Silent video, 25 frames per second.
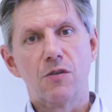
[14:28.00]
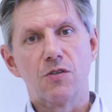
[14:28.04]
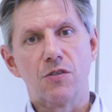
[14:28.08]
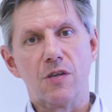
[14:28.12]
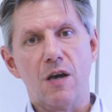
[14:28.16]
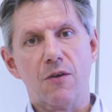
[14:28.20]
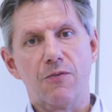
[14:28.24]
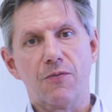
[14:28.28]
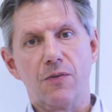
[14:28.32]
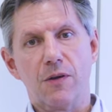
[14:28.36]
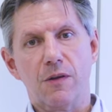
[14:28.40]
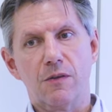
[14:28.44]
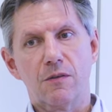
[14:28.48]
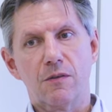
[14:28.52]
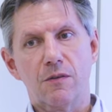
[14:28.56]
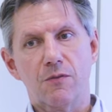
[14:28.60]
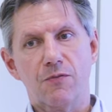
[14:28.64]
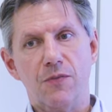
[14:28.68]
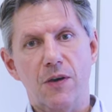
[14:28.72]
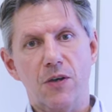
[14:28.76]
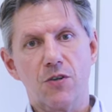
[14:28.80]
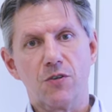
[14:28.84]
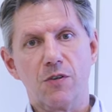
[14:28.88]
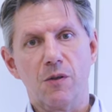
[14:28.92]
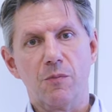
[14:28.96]
suffered
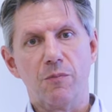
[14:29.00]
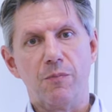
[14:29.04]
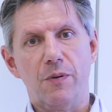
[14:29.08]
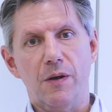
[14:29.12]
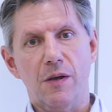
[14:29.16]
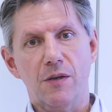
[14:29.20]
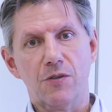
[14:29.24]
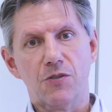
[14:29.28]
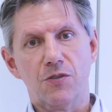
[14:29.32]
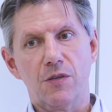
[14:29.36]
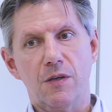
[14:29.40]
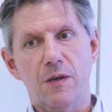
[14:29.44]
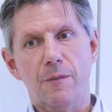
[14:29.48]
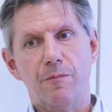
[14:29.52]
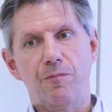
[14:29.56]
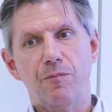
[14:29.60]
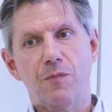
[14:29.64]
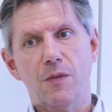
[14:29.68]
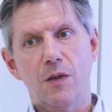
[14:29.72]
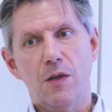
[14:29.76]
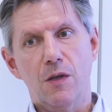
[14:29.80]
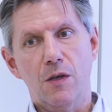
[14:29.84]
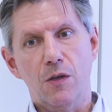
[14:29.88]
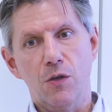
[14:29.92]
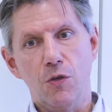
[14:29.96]
facial palsy
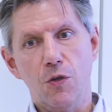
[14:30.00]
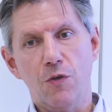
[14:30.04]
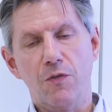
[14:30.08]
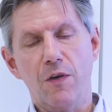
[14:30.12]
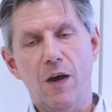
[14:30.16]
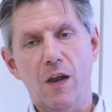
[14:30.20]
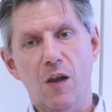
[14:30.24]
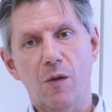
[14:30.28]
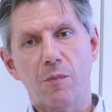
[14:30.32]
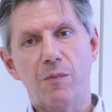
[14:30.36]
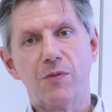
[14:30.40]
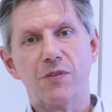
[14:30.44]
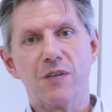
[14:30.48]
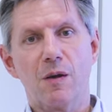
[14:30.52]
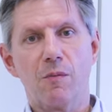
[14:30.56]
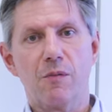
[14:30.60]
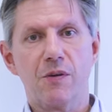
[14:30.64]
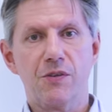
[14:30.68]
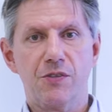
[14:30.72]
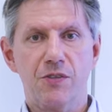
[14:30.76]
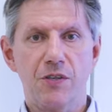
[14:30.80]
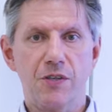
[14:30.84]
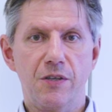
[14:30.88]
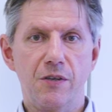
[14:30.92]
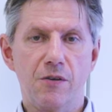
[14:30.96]
develop some
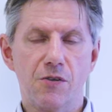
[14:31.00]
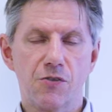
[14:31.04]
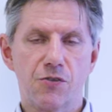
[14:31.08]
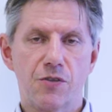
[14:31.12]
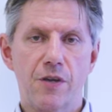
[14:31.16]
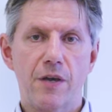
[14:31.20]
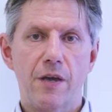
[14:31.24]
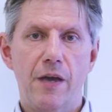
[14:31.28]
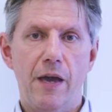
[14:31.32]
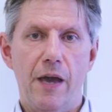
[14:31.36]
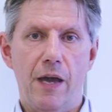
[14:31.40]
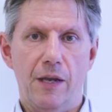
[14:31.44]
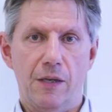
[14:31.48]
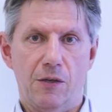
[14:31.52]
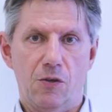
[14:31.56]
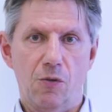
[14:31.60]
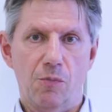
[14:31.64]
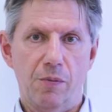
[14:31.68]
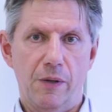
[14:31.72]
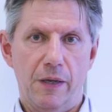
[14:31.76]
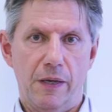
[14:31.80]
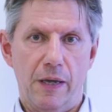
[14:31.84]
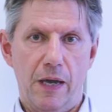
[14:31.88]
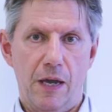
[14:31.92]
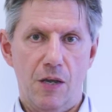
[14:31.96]
residuals and
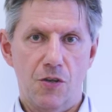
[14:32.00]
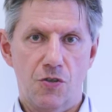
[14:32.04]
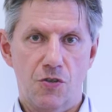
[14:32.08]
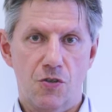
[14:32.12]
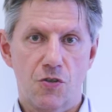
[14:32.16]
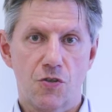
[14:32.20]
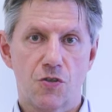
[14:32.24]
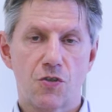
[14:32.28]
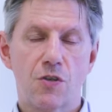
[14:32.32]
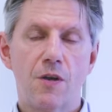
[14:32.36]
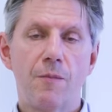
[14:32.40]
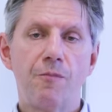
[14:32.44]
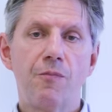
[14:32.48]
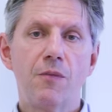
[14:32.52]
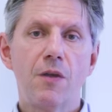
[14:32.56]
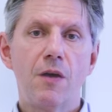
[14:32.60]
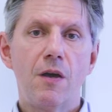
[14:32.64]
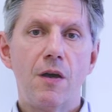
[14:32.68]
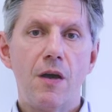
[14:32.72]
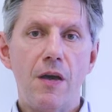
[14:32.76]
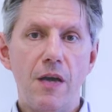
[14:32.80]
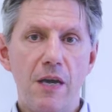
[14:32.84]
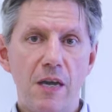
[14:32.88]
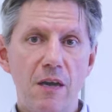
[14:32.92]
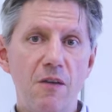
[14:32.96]
complications.
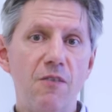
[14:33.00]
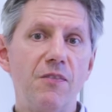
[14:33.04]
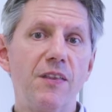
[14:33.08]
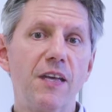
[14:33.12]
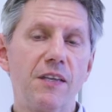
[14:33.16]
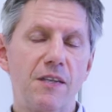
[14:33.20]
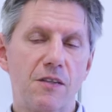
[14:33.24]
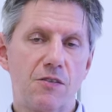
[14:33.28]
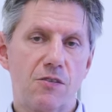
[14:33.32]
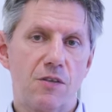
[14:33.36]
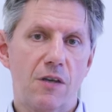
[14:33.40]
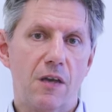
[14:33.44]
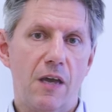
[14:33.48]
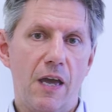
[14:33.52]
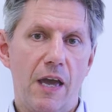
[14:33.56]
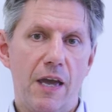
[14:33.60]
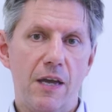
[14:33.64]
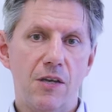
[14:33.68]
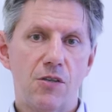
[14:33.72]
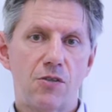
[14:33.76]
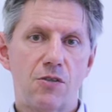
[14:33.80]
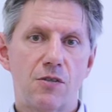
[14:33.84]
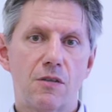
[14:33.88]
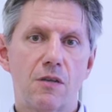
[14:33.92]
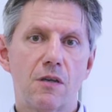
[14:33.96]
If that is the
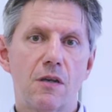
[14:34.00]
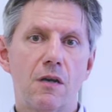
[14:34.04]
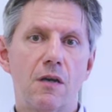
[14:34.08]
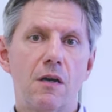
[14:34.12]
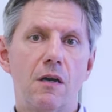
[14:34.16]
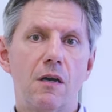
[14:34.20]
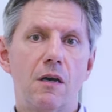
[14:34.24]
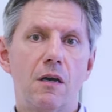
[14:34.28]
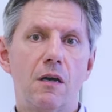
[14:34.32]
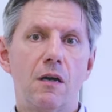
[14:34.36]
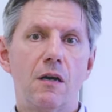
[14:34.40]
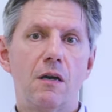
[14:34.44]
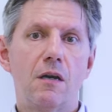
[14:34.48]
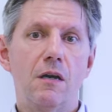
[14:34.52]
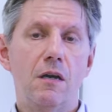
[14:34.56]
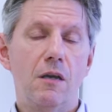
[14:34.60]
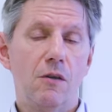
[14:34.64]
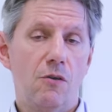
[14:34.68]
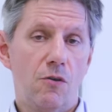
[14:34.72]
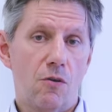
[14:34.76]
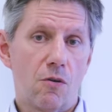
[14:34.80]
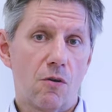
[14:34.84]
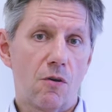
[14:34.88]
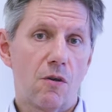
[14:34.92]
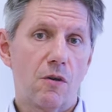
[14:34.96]
case
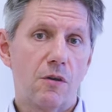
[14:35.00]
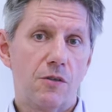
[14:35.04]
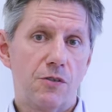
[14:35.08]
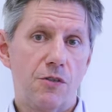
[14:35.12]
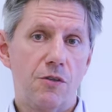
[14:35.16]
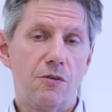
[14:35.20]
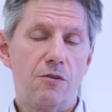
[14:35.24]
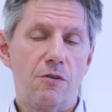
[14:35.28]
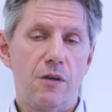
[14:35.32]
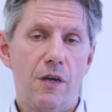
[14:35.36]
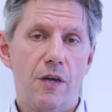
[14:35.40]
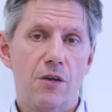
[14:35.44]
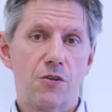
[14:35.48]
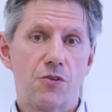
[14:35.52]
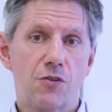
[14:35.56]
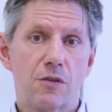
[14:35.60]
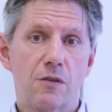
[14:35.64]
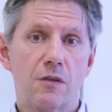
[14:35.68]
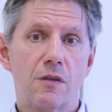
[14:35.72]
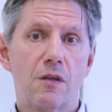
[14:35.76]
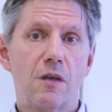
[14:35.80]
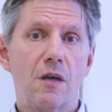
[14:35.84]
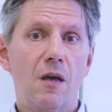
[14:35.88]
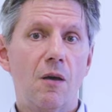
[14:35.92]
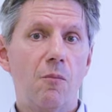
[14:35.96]
in your
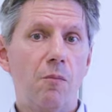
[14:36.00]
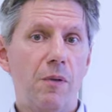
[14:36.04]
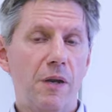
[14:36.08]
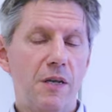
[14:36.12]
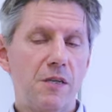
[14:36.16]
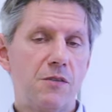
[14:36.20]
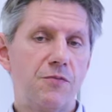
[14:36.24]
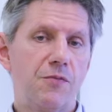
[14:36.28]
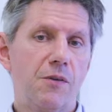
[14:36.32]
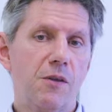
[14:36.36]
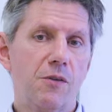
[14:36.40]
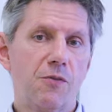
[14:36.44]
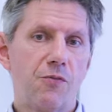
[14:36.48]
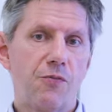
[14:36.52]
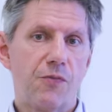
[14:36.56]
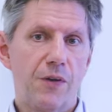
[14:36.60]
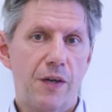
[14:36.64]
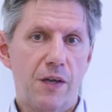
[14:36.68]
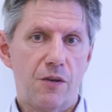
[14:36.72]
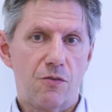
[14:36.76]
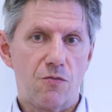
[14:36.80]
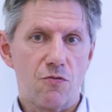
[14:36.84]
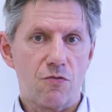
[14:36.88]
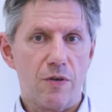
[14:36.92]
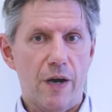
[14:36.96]
situation, please feel
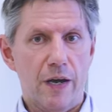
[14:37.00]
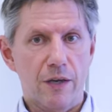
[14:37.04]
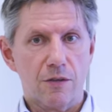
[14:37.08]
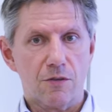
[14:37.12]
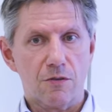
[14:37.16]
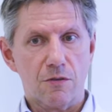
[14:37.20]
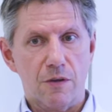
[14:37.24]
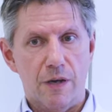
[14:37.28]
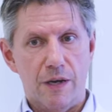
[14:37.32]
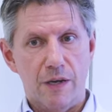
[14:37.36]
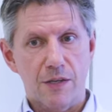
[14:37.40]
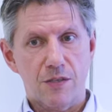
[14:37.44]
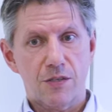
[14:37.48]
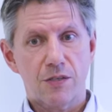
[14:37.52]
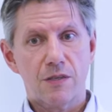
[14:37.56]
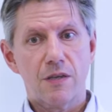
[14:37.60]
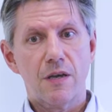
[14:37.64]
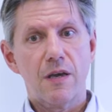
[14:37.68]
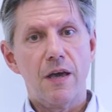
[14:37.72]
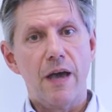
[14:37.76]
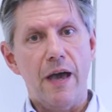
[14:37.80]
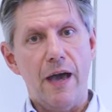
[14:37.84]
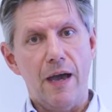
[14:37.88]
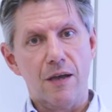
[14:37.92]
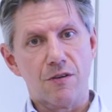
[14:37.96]
free to write to
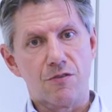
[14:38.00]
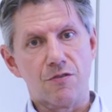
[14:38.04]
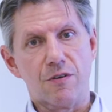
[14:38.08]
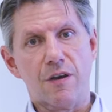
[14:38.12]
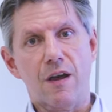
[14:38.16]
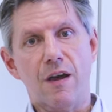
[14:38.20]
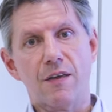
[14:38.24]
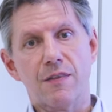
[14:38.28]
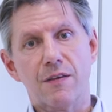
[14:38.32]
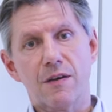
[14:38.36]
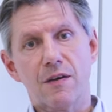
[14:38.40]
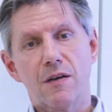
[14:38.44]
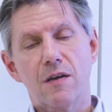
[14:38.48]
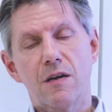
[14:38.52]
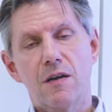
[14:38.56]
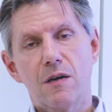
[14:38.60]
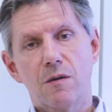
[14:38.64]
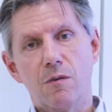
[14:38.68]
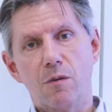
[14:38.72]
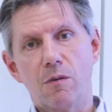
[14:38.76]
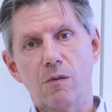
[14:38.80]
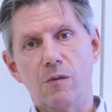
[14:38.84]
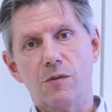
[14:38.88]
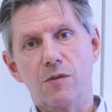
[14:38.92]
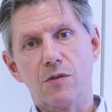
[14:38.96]
us and together
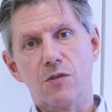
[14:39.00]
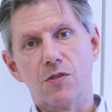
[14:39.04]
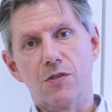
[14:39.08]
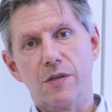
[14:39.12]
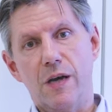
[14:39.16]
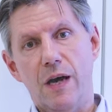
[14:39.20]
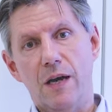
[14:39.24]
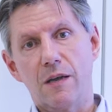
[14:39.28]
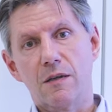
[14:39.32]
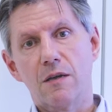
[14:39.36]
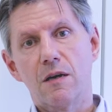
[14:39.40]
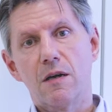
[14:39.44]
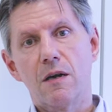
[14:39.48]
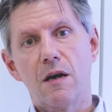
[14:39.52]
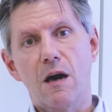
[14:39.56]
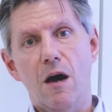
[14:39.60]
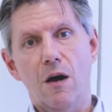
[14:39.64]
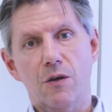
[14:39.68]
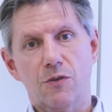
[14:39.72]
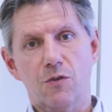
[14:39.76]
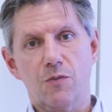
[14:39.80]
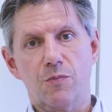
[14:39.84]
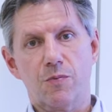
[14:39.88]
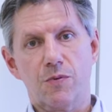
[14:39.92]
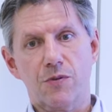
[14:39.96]
we will decide
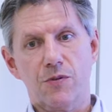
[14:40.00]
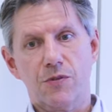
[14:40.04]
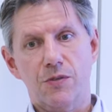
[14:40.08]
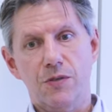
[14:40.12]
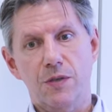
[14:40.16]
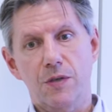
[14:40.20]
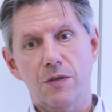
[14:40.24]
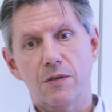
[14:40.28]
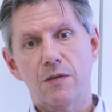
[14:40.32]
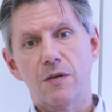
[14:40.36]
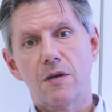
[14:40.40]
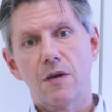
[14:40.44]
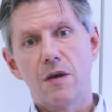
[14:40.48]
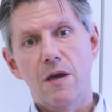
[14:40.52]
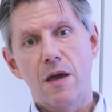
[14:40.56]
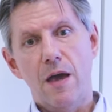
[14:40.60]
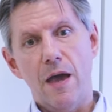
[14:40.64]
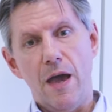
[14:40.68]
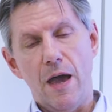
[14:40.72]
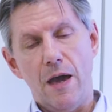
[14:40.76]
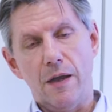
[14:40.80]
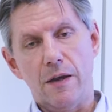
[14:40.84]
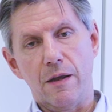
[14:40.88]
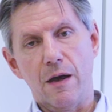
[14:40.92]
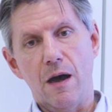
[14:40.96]
how to proceed
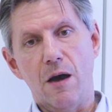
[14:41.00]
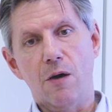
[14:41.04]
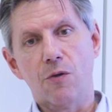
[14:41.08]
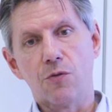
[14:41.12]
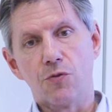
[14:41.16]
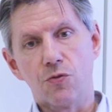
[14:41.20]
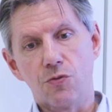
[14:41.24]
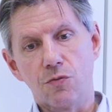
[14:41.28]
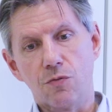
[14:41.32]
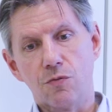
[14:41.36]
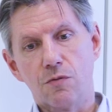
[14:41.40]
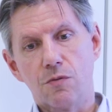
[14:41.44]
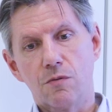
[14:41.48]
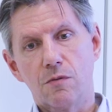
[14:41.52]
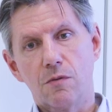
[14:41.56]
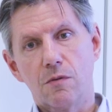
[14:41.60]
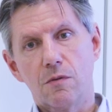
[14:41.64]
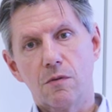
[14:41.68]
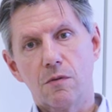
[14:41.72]
and how to